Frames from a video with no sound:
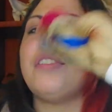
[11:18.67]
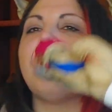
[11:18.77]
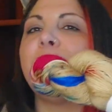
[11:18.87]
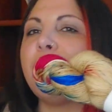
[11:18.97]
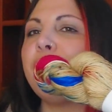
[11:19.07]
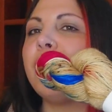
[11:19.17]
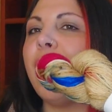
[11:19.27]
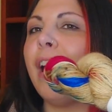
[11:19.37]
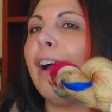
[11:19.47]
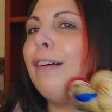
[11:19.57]
So this should
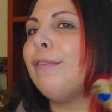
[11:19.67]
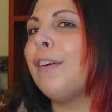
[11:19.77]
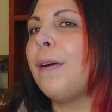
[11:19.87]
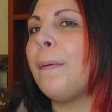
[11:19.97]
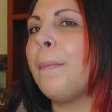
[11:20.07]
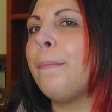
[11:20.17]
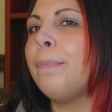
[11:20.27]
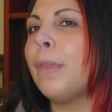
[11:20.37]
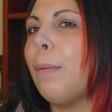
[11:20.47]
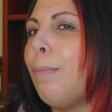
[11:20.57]
have
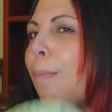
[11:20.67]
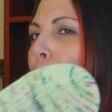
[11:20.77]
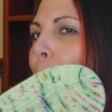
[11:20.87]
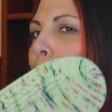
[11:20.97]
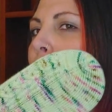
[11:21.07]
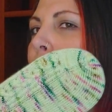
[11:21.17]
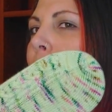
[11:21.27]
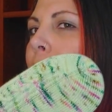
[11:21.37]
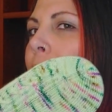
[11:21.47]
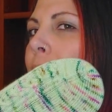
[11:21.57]
more
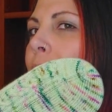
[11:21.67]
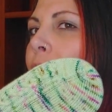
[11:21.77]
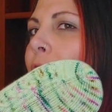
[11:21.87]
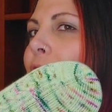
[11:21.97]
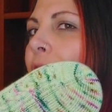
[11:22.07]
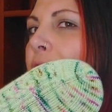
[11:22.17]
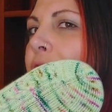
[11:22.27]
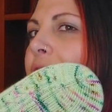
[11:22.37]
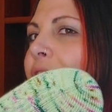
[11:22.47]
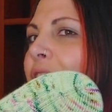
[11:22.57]

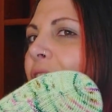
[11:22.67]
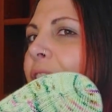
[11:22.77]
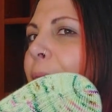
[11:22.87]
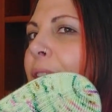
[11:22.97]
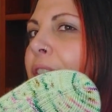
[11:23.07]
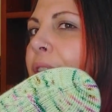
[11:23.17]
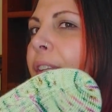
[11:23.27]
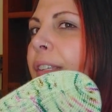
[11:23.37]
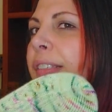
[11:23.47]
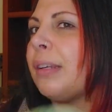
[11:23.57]
flashes of color, but sort of
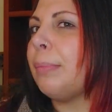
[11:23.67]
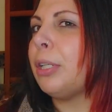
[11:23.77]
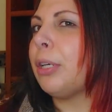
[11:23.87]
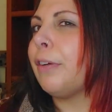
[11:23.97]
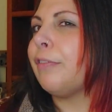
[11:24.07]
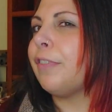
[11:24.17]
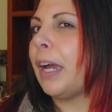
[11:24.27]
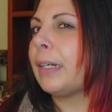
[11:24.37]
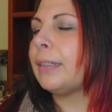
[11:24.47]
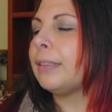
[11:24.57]
the similar
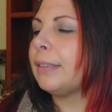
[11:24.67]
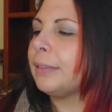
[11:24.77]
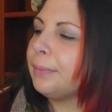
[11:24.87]
effect.